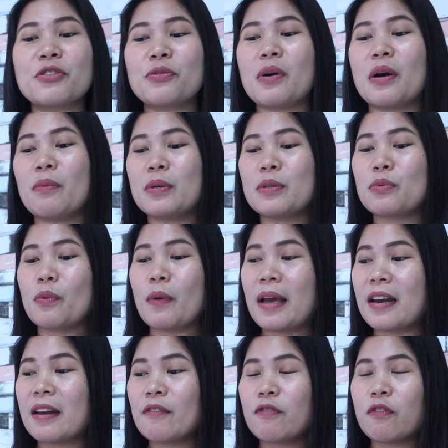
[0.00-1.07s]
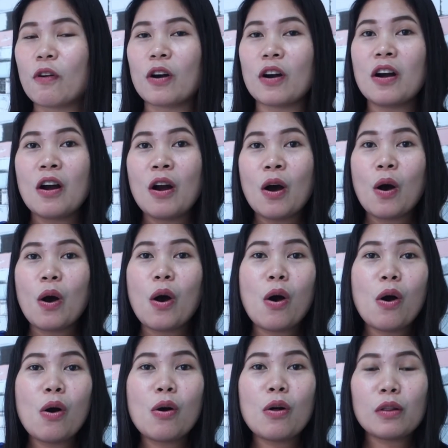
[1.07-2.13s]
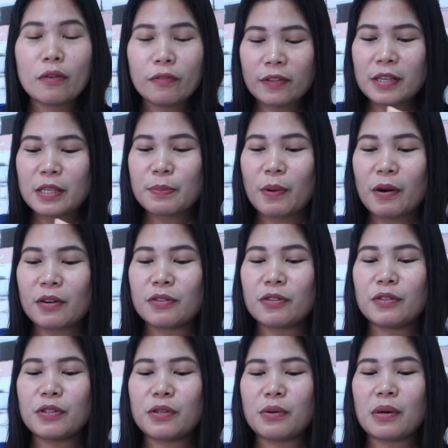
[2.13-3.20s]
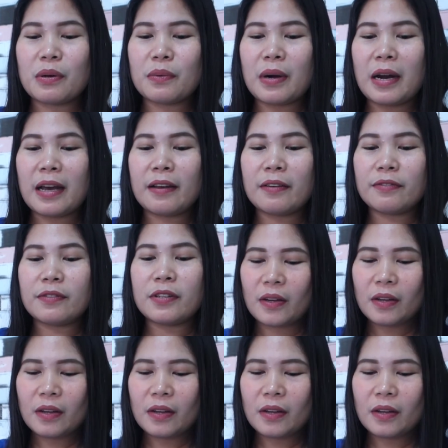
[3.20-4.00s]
So I was waiting for all of this parcel to arrive.